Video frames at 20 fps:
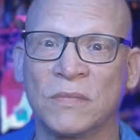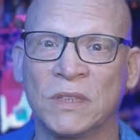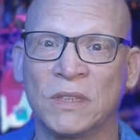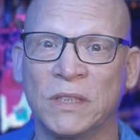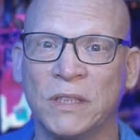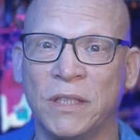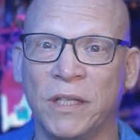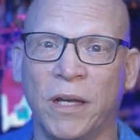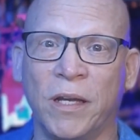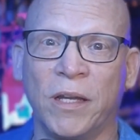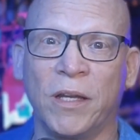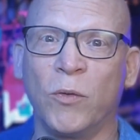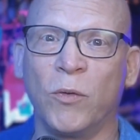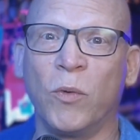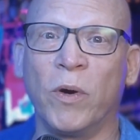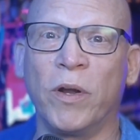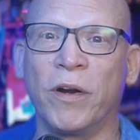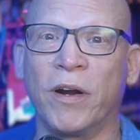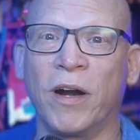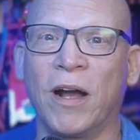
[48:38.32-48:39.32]
Yeah, you
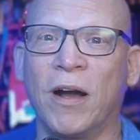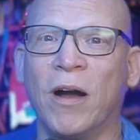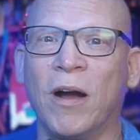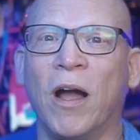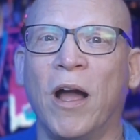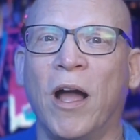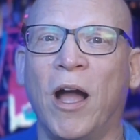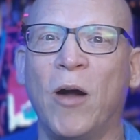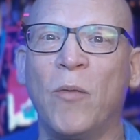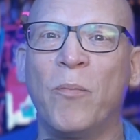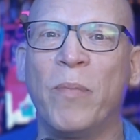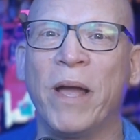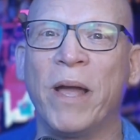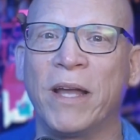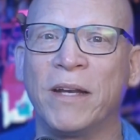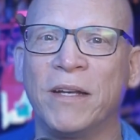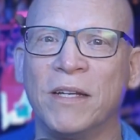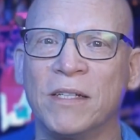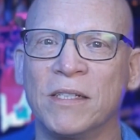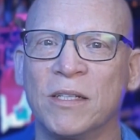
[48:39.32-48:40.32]
wonder how
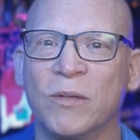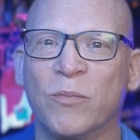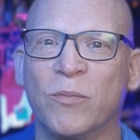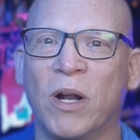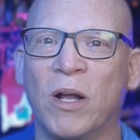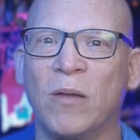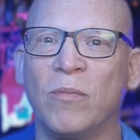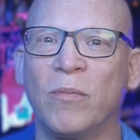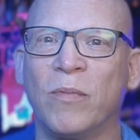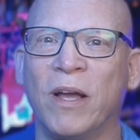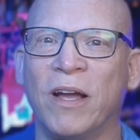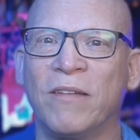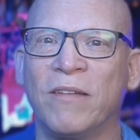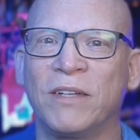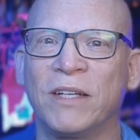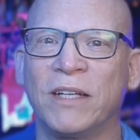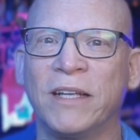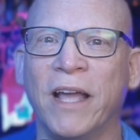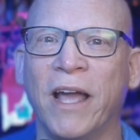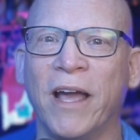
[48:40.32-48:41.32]
bad does the problem have
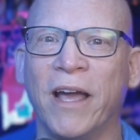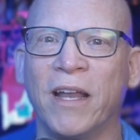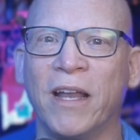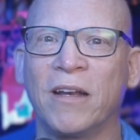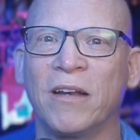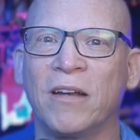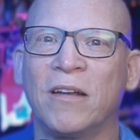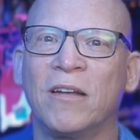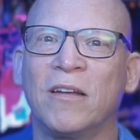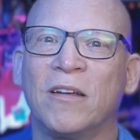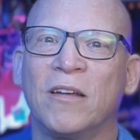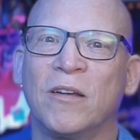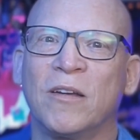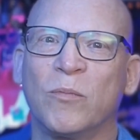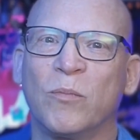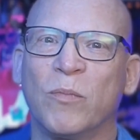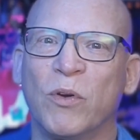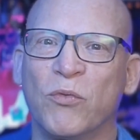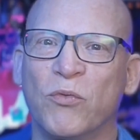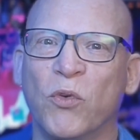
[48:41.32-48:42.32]
to get
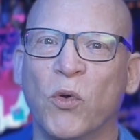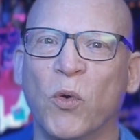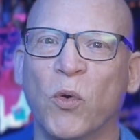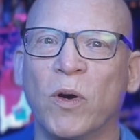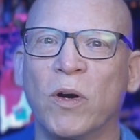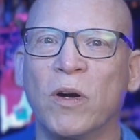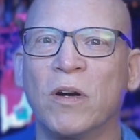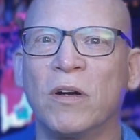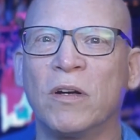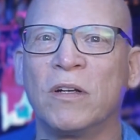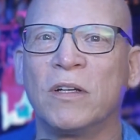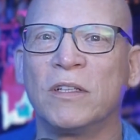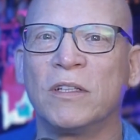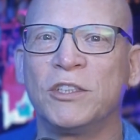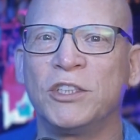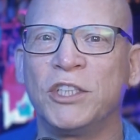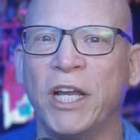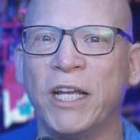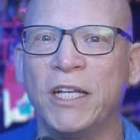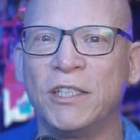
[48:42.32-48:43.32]
before
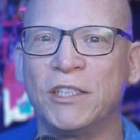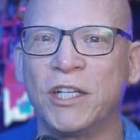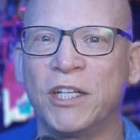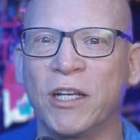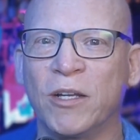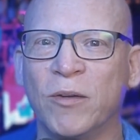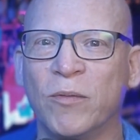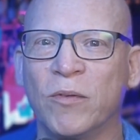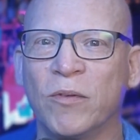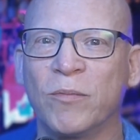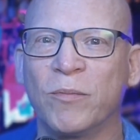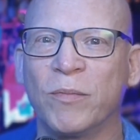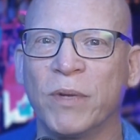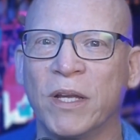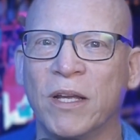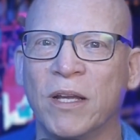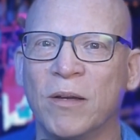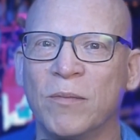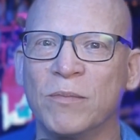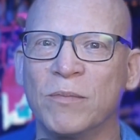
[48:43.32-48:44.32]
changing
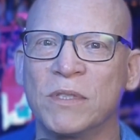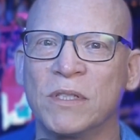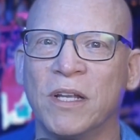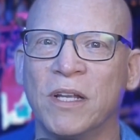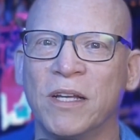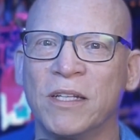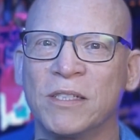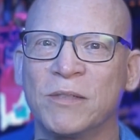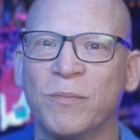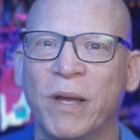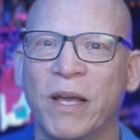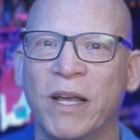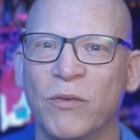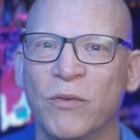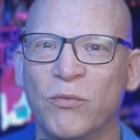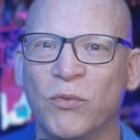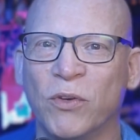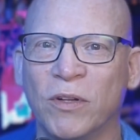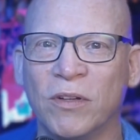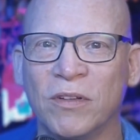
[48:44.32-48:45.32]
becomes less
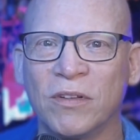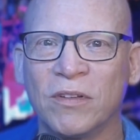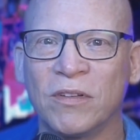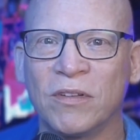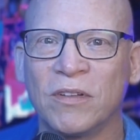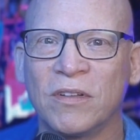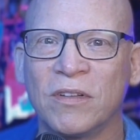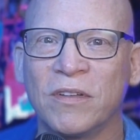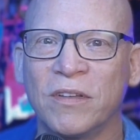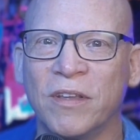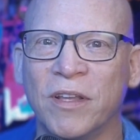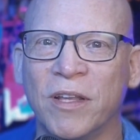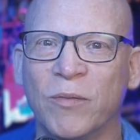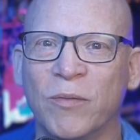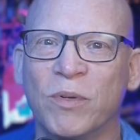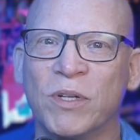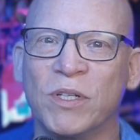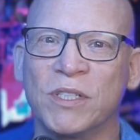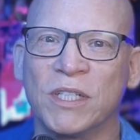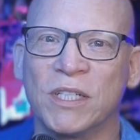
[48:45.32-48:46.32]
painful than
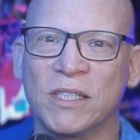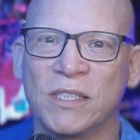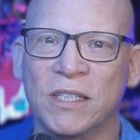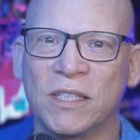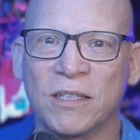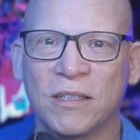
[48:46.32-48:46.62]
persisting.